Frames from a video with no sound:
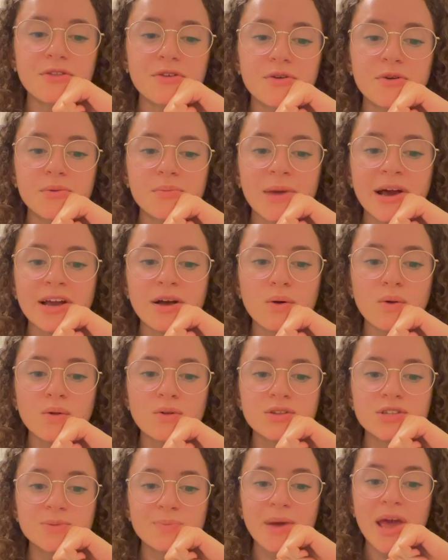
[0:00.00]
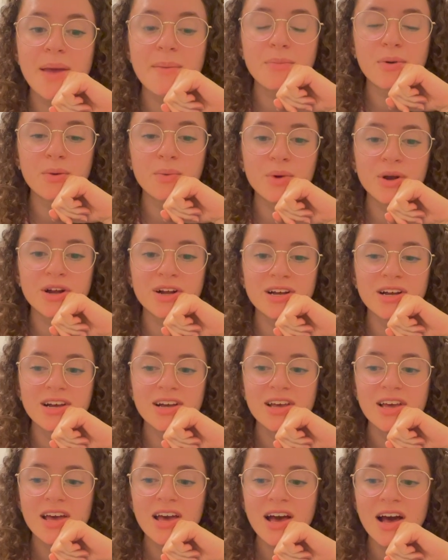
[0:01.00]
through my old paperwork,
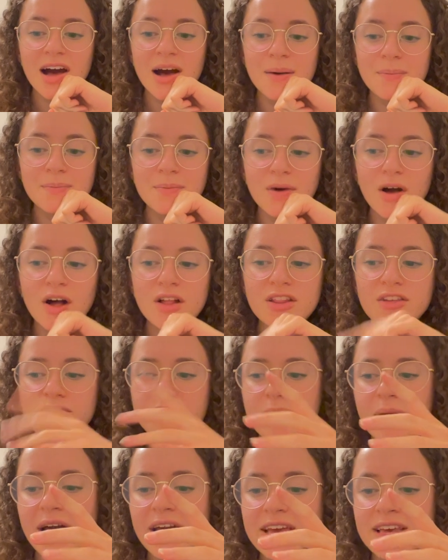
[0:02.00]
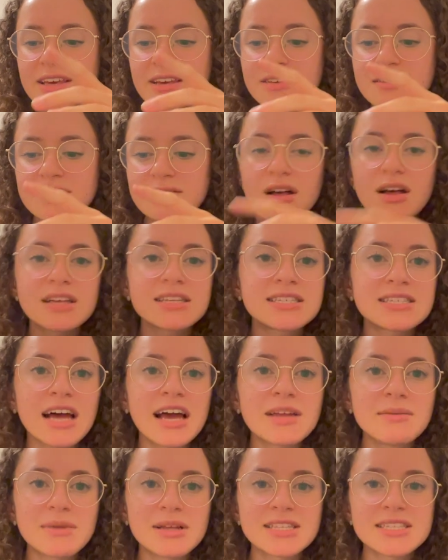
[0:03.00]
um, all of my
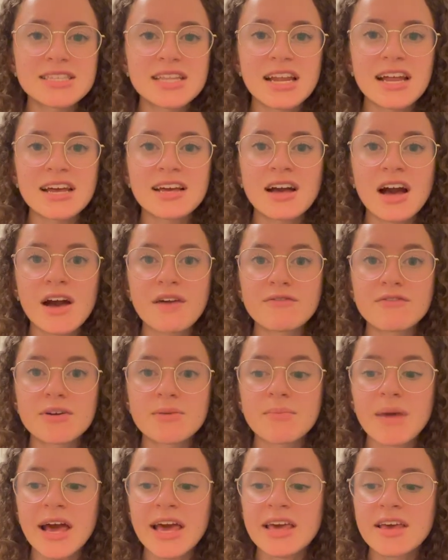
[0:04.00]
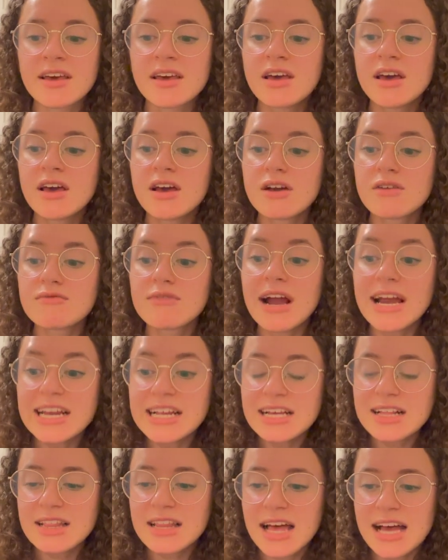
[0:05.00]
assignments that I got for my
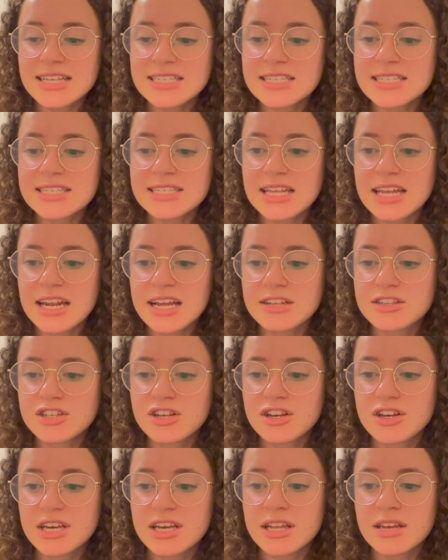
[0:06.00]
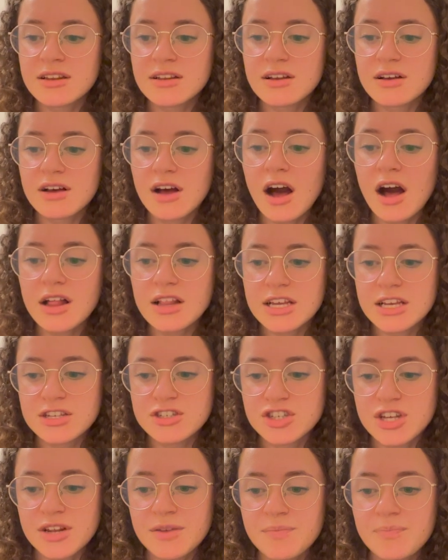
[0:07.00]
writing classes that I took in
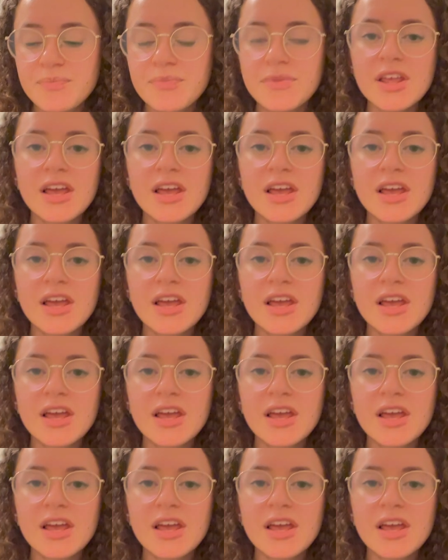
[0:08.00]
college and